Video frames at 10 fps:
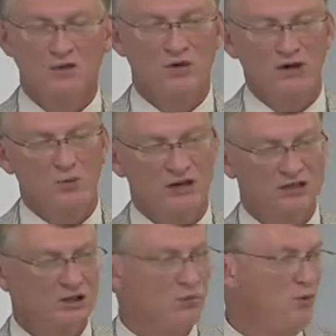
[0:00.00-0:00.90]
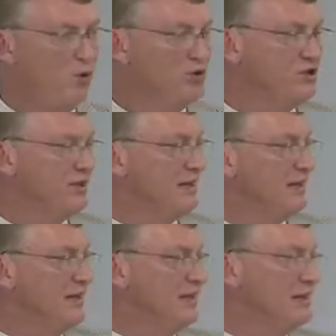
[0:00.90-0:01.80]
what little portion
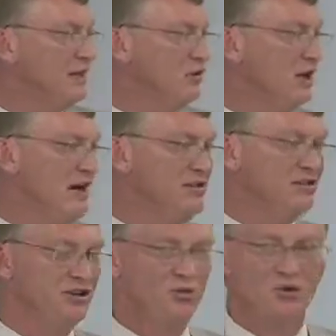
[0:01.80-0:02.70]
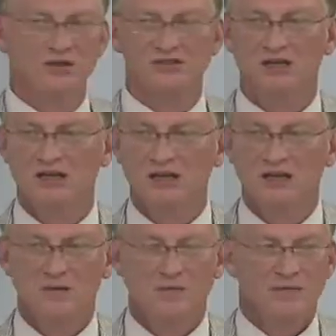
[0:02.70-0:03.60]
it entailed last year was,
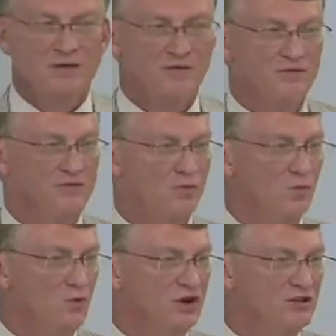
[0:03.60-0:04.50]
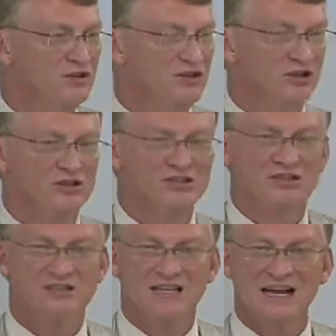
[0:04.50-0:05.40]
one of the students
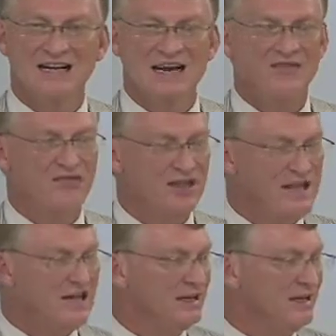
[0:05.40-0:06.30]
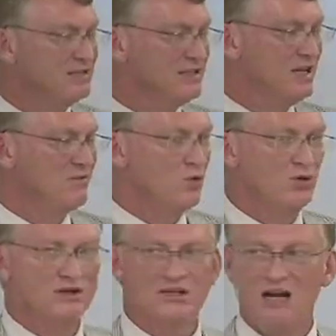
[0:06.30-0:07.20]
decided, I think instead of
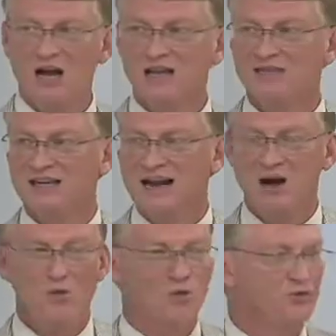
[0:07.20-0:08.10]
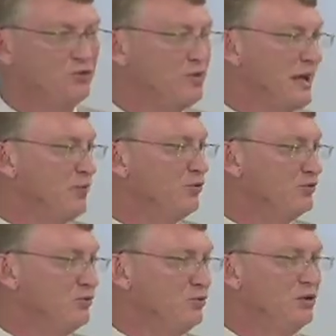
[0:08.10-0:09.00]
going to college, I want to be able
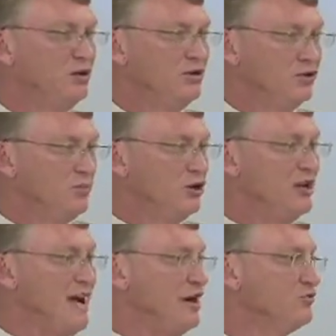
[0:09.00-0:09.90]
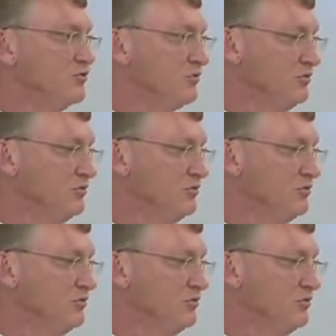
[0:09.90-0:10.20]
to build houses.